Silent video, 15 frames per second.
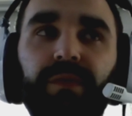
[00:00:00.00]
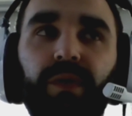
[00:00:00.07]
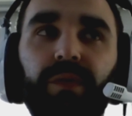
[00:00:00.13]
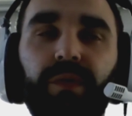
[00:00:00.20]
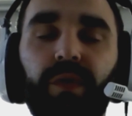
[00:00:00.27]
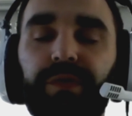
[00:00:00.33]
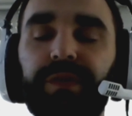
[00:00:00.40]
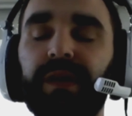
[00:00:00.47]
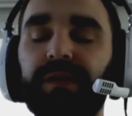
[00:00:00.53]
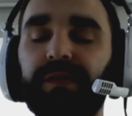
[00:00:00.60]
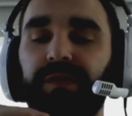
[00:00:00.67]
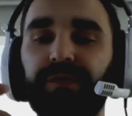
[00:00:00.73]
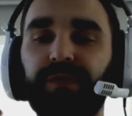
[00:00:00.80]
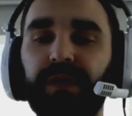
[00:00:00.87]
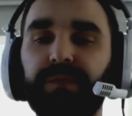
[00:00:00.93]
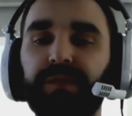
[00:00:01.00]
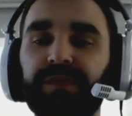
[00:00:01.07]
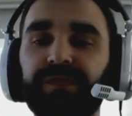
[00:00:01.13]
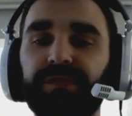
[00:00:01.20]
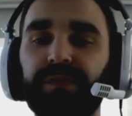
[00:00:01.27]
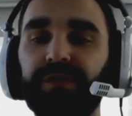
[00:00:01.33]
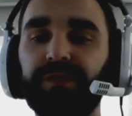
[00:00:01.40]
the other
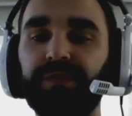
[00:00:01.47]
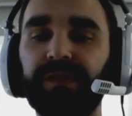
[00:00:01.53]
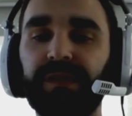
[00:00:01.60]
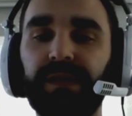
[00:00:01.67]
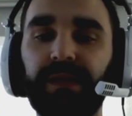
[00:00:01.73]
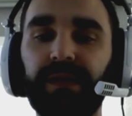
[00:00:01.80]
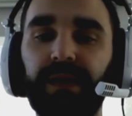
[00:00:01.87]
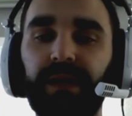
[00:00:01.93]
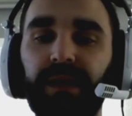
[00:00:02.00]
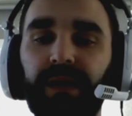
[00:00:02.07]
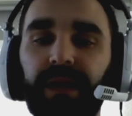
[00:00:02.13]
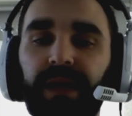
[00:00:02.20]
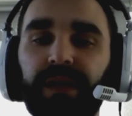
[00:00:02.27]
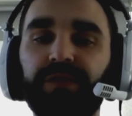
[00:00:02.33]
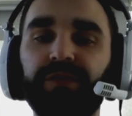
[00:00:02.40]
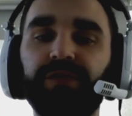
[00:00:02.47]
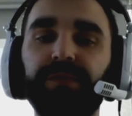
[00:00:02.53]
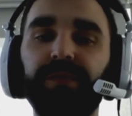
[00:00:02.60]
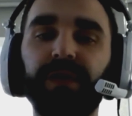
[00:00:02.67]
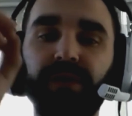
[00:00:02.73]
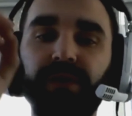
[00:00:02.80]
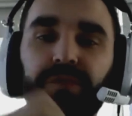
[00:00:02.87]
frameworks are using a
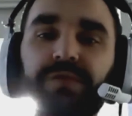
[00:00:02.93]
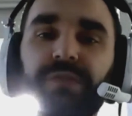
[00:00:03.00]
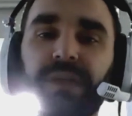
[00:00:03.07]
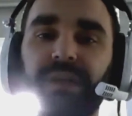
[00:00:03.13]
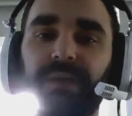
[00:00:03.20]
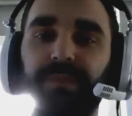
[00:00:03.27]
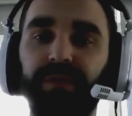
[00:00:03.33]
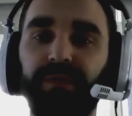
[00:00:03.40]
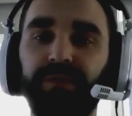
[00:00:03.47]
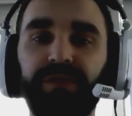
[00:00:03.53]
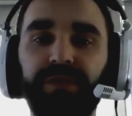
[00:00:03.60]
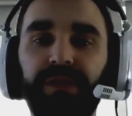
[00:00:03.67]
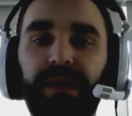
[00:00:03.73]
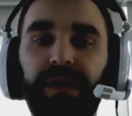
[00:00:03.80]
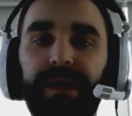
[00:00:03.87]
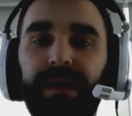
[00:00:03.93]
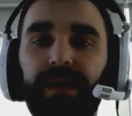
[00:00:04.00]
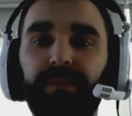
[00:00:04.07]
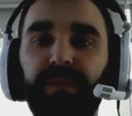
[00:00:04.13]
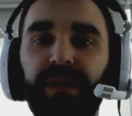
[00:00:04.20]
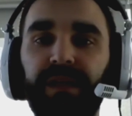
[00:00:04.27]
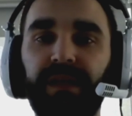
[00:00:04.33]
consumer contract approach,
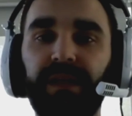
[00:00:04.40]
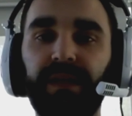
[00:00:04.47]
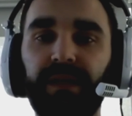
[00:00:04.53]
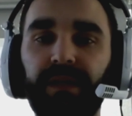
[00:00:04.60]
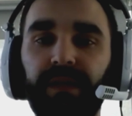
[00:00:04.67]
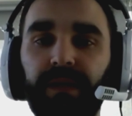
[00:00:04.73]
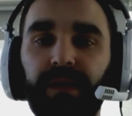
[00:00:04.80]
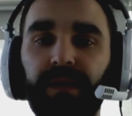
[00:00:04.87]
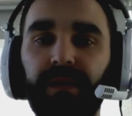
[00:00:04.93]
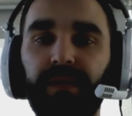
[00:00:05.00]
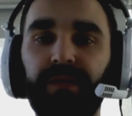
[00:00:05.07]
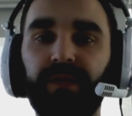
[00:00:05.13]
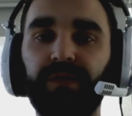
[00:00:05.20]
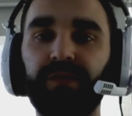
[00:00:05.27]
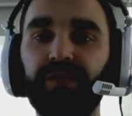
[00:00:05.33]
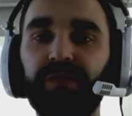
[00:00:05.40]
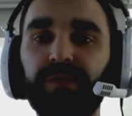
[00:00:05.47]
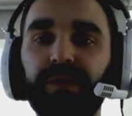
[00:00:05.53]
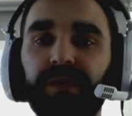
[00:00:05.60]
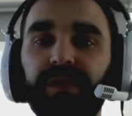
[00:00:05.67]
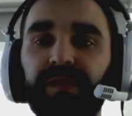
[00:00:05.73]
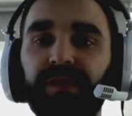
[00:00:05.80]
meaning the
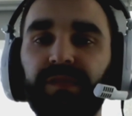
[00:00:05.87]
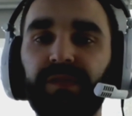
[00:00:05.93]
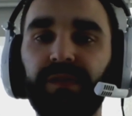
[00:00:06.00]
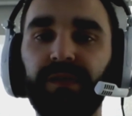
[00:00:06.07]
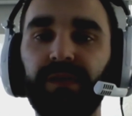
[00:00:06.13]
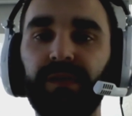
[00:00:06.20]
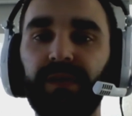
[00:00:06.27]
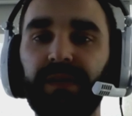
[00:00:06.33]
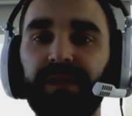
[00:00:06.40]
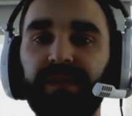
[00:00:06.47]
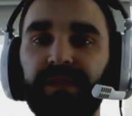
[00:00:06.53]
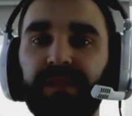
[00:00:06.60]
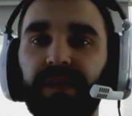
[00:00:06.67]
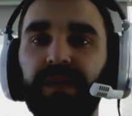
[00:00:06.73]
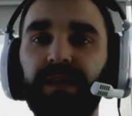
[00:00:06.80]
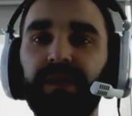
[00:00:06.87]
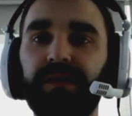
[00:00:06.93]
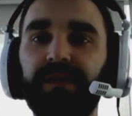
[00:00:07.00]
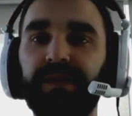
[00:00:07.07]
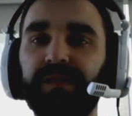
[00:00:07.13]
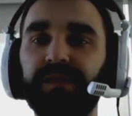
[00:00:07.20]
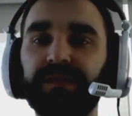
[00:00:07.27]
consumers can say,
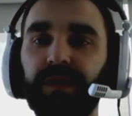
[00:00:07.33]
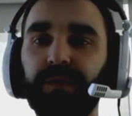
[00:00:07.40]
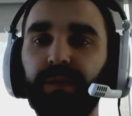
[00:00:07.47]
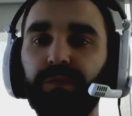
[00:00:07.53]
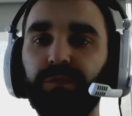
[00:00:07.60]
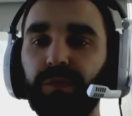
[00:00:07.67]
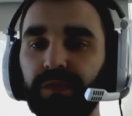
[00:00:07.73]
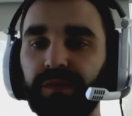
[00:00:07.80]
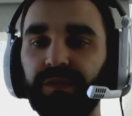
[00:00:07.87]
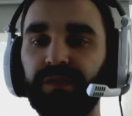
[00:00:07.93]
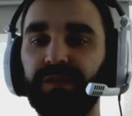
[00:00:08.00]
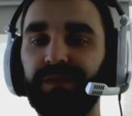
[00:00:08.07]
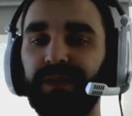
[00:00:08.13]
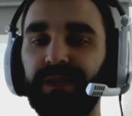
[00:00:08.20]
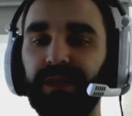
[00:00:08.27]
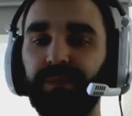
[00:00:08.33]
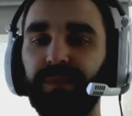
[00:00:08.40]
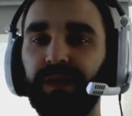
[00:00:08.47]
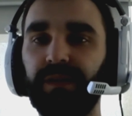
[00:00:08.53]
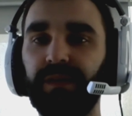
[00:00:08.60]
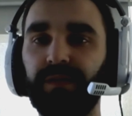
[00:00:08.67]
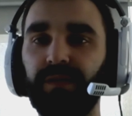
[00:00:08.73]
this is how we want the
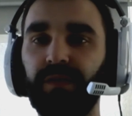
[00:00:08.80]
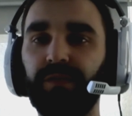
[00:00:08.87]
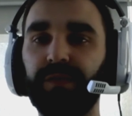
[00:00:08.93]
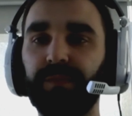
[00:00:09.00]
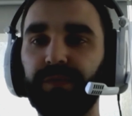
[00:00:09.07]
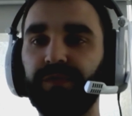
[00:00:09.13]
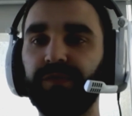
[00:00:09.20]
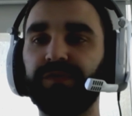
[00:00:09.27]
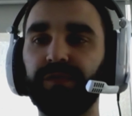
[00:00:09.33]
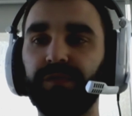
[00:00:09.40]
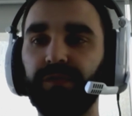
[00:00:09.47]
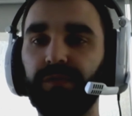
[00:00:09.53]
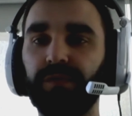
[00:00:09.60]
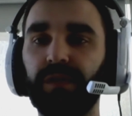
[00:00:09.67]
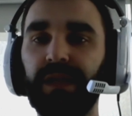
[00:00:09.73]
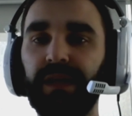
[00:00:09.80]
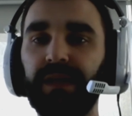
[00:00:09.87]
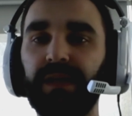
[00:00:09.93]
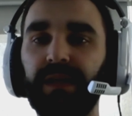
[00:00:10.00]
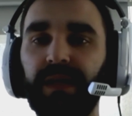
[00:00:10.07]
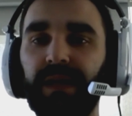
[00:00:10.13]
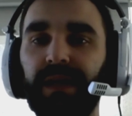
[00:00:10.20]
API of the producer to look like.
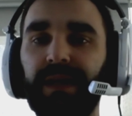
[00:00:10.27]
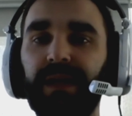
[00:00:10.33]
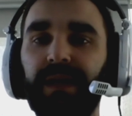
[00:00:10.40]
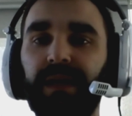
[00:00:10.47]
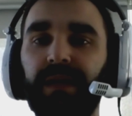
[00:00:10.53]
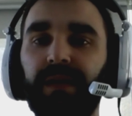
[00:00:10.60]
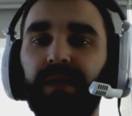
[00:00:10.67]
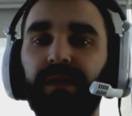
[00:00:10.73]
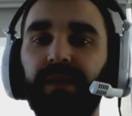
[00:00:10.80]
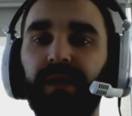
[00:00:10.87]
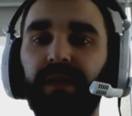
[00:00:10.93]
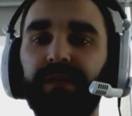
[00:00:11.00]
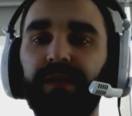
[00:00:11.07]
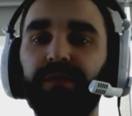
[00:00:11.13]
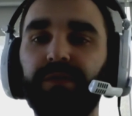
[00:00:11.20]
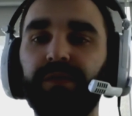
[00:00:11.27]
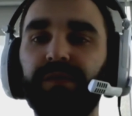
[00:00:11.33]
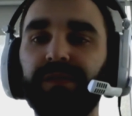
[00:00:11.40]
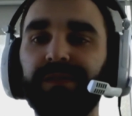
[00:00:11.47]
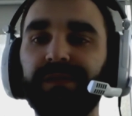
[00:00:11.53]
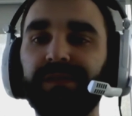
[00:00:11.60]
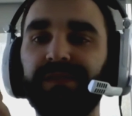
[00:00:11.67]
They could
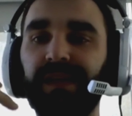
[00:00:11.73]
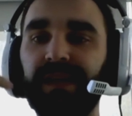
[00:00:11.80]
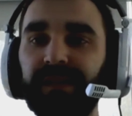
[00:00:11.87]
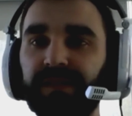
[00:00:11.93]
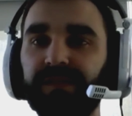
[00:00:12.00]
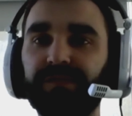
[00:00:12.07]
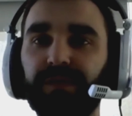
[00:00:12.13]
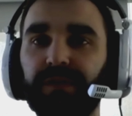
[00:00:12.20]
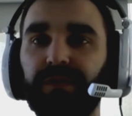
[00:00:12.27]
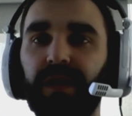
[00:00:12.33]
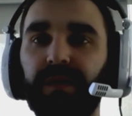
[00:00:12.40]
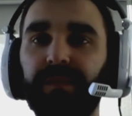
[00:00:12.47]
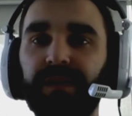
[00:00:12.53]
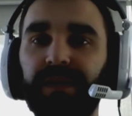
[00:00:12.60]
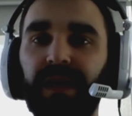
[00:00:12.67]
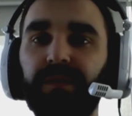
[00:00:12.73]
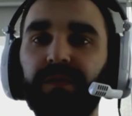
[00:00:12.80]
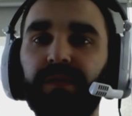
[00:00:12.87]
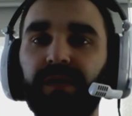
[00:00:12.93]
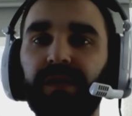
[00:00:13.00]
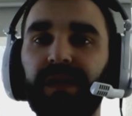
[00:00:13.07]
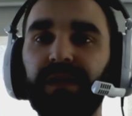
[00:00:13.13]
send this requirement out
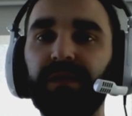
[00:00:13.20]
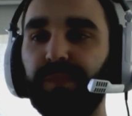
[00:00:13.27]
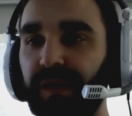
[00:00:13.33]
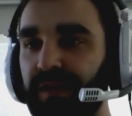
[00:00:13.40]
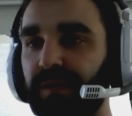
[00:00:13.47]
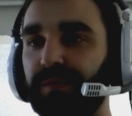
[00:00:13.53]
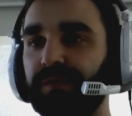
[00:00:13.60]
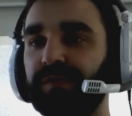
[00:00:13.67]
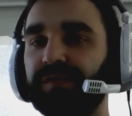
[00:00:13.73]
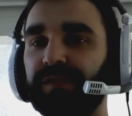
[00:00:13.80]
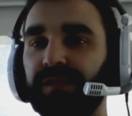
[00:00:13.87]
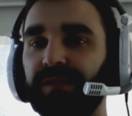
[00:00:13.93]
there and break the producer.